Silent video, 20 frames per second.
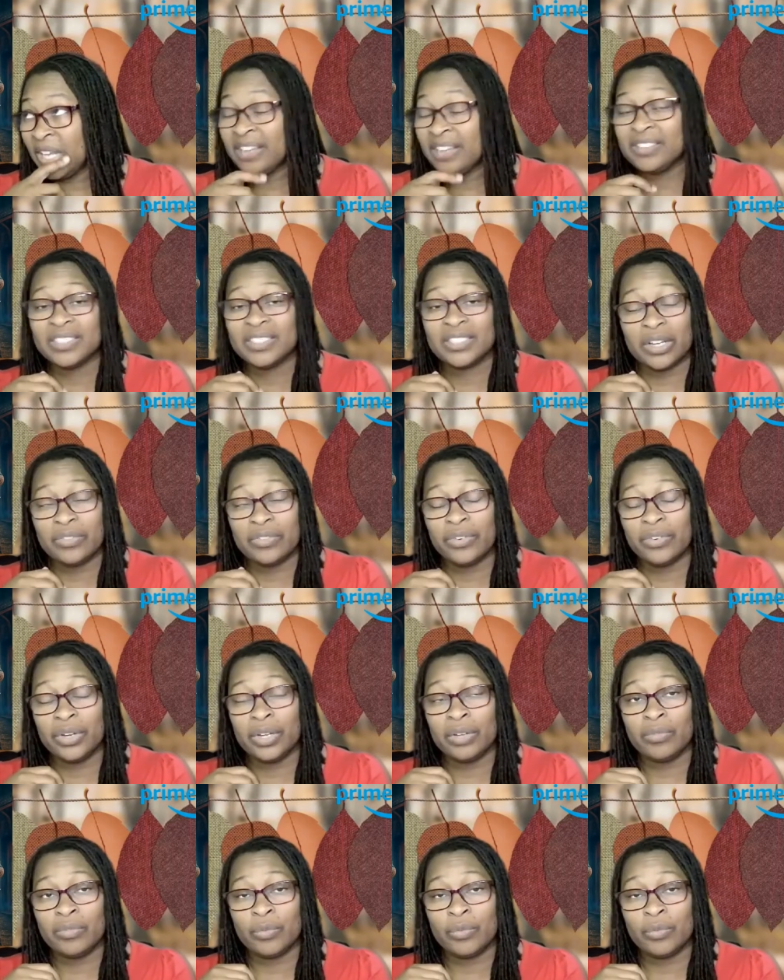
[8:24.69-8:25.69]
Discovery
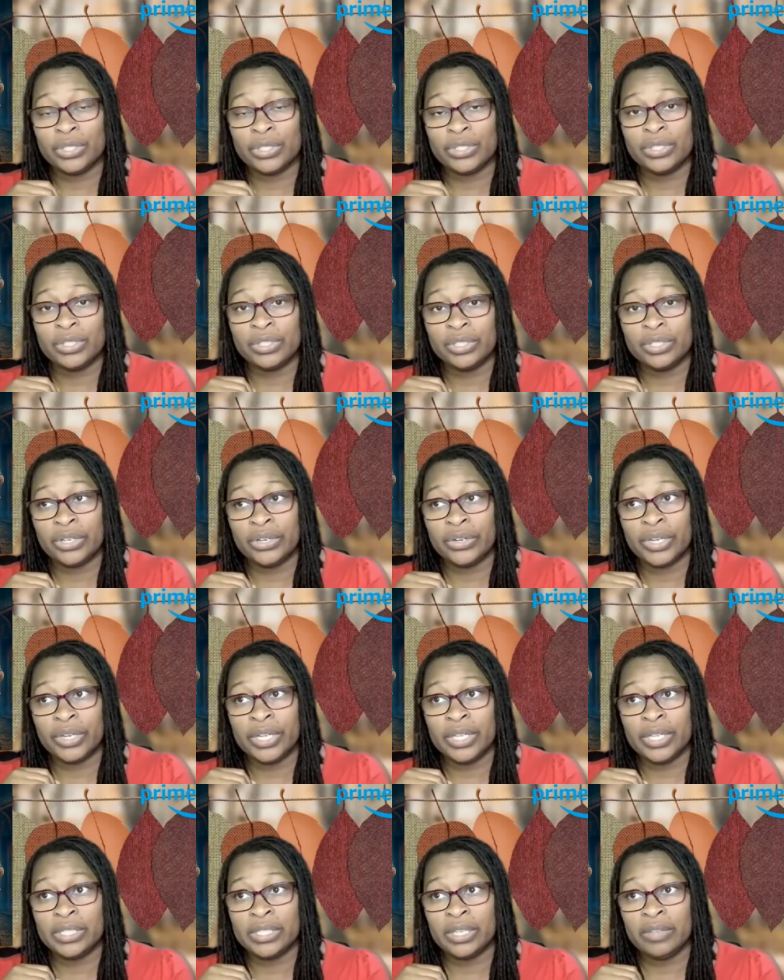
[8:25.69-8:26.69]
of Witches series,